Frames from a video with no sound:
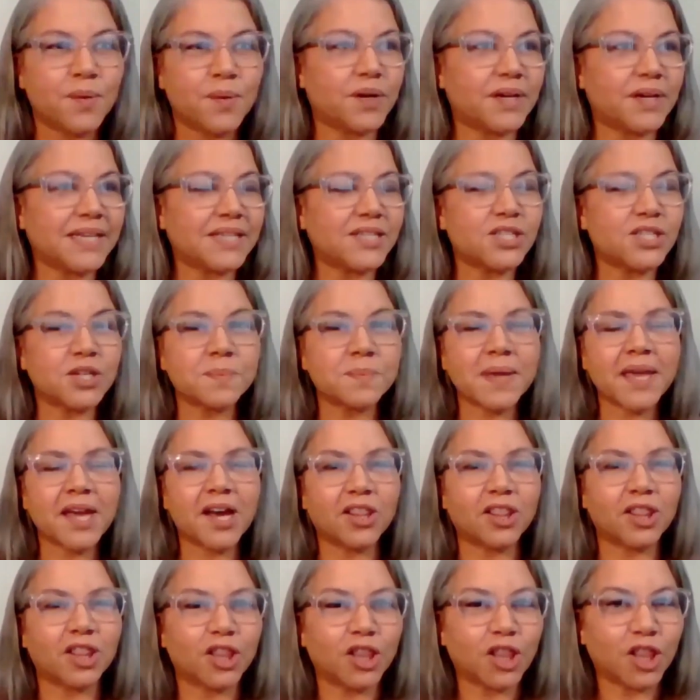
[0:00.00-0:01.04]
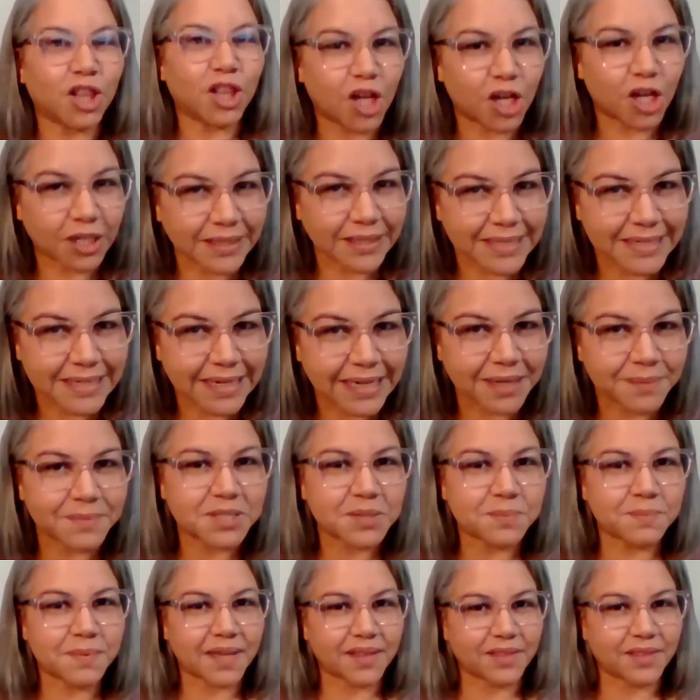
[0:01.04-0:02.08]
Well, it took me a long time
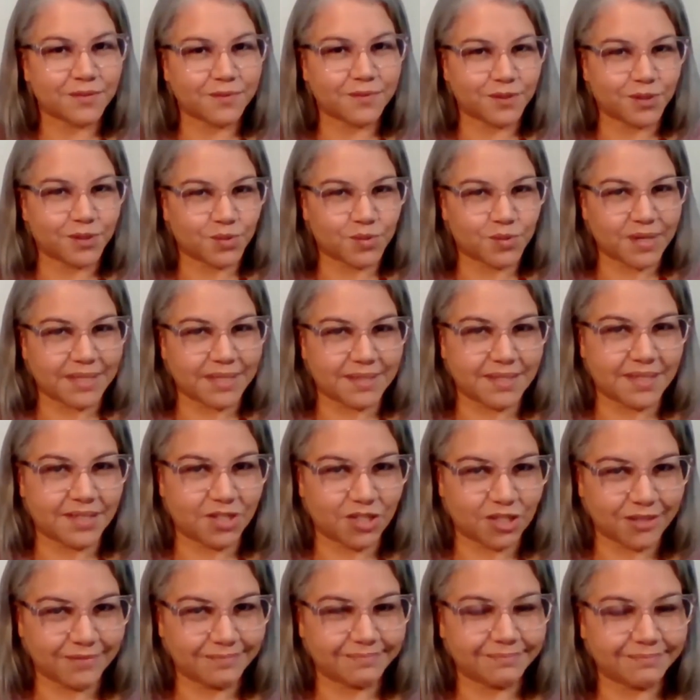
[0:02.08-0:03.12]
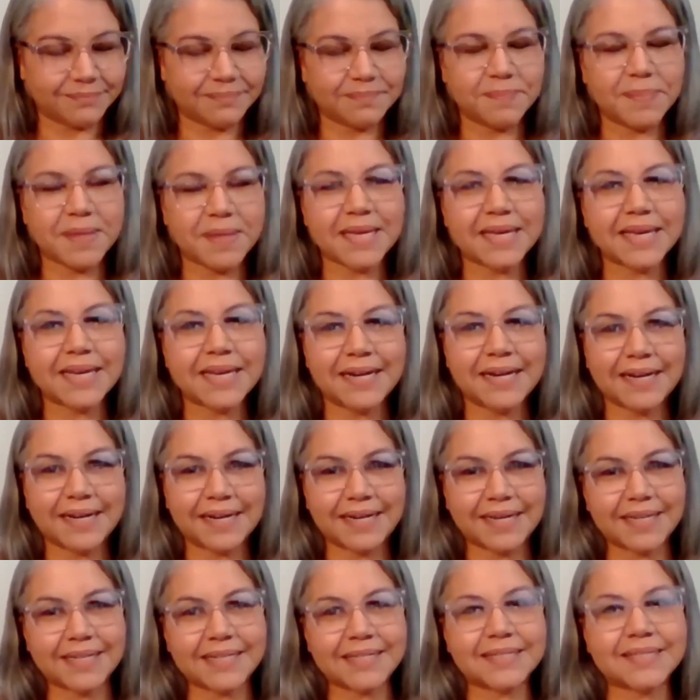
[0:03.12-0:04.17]
to make the full transition
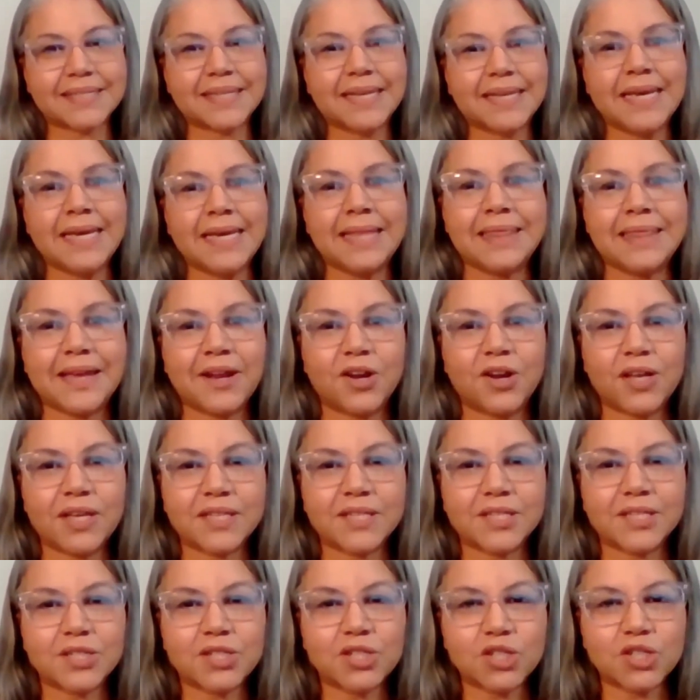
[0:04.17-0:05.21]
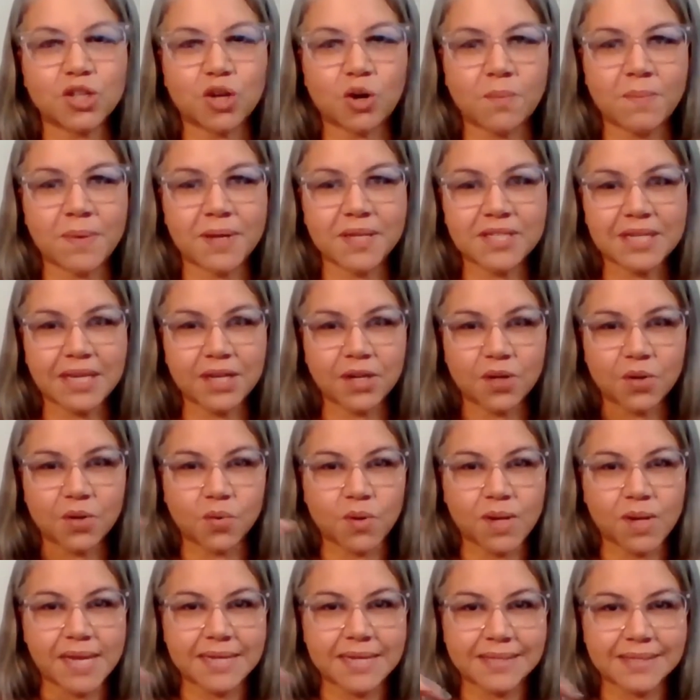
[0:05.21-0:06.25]
because there is so much
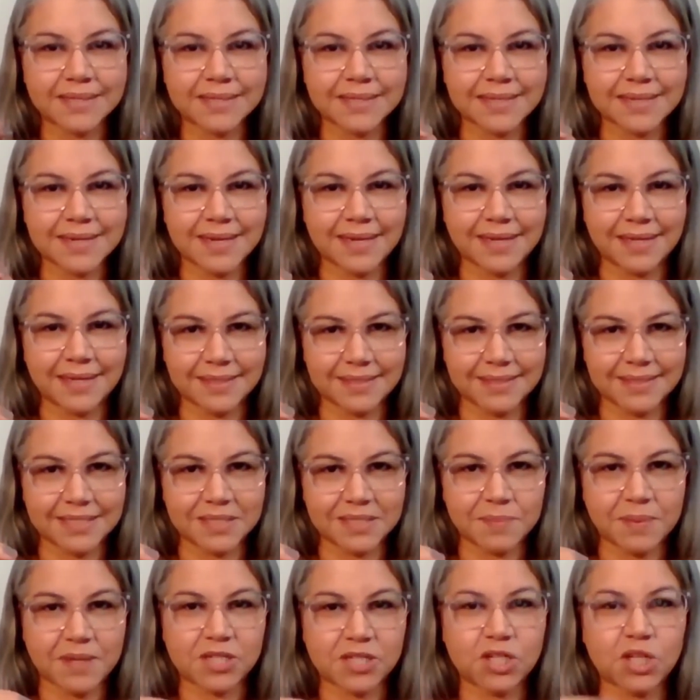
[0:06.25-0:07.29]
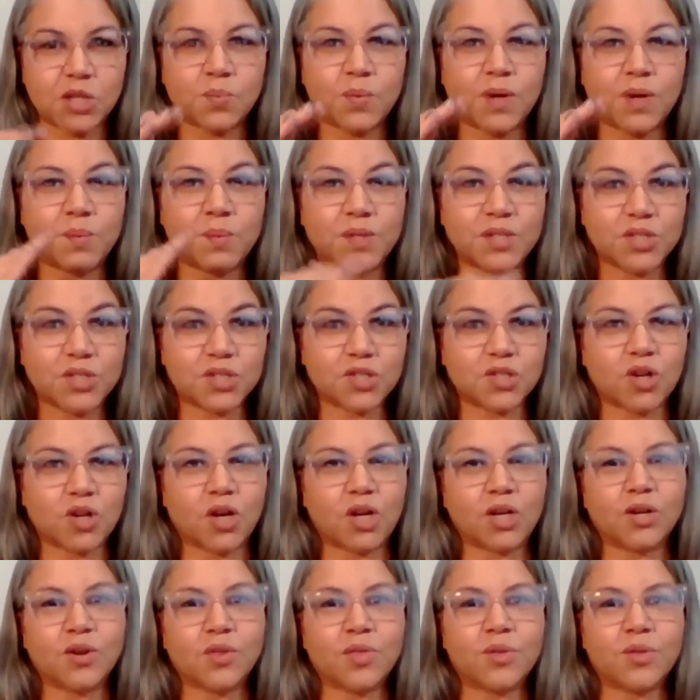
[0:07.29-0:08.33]
ingrained in us, especially when we
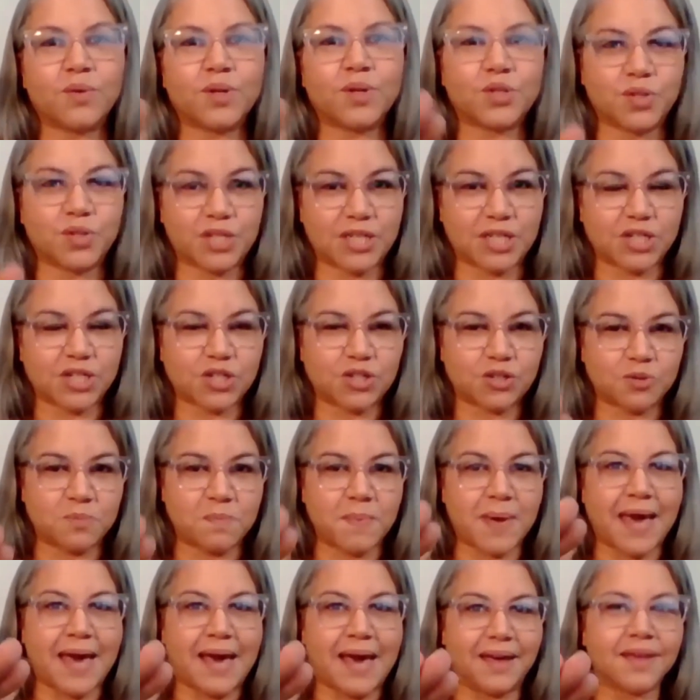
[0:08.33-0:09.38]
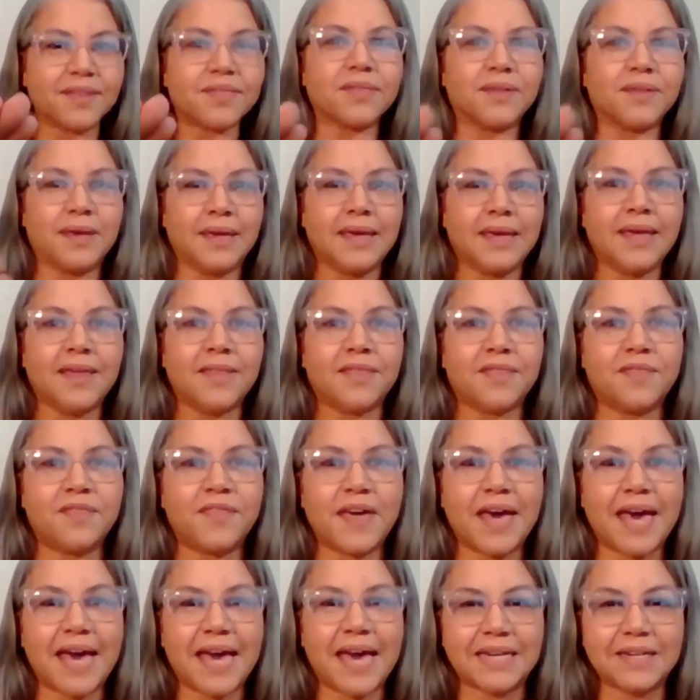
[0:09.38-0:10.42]
start through a traditional path,
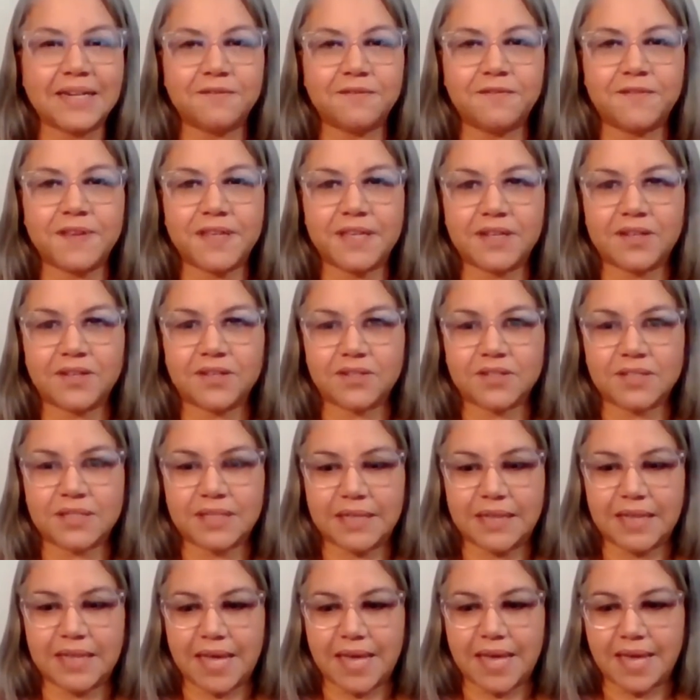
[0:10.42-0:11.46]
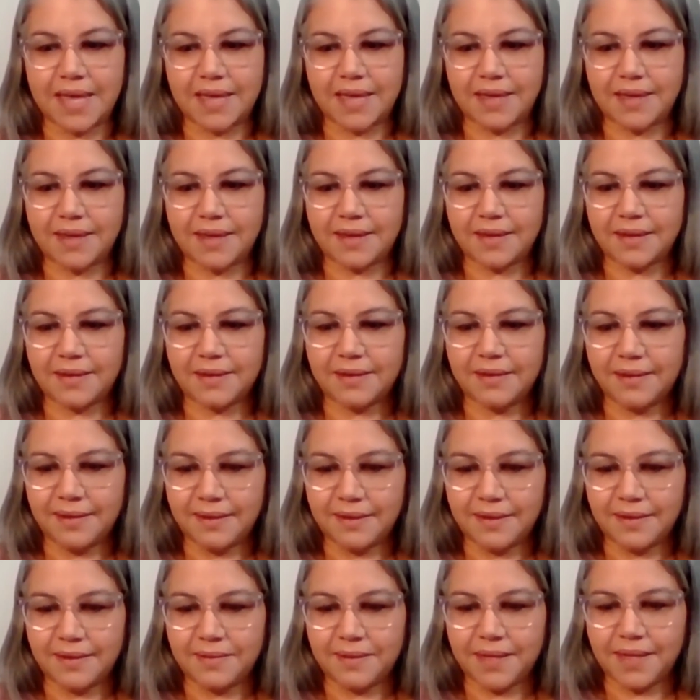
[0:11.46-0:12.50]
that feels like
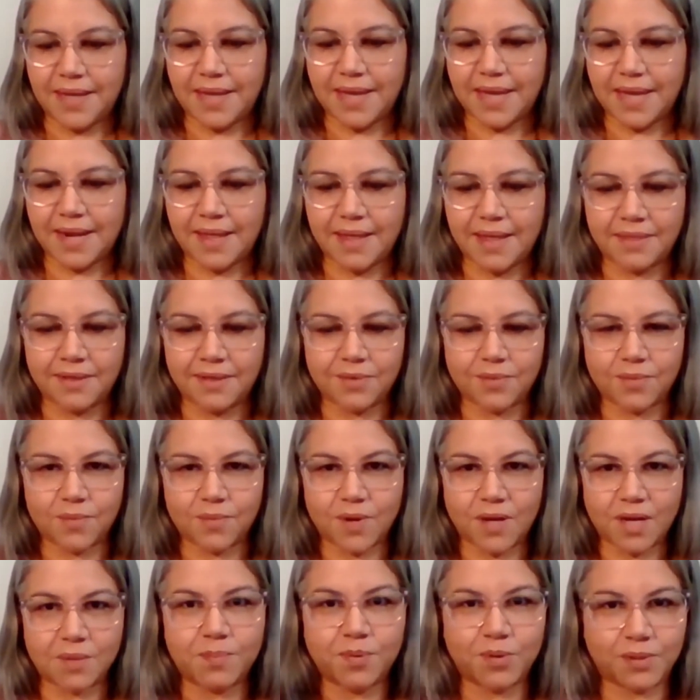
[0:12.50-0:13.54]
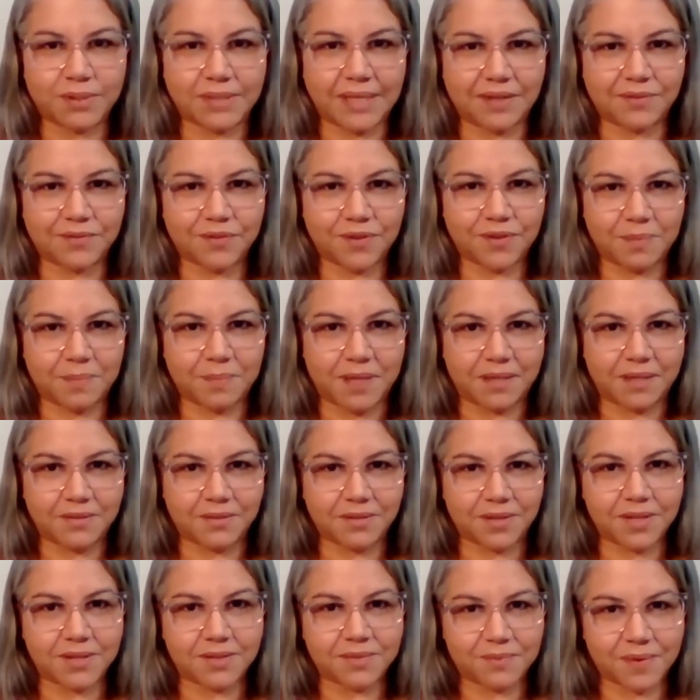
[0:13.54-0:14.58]
getting the rug pulled out from under
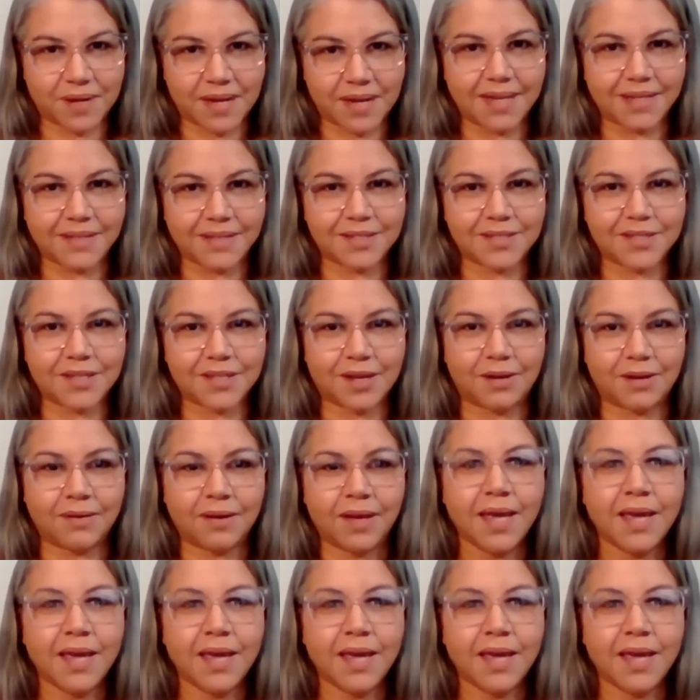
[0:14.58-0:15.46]
you, right? So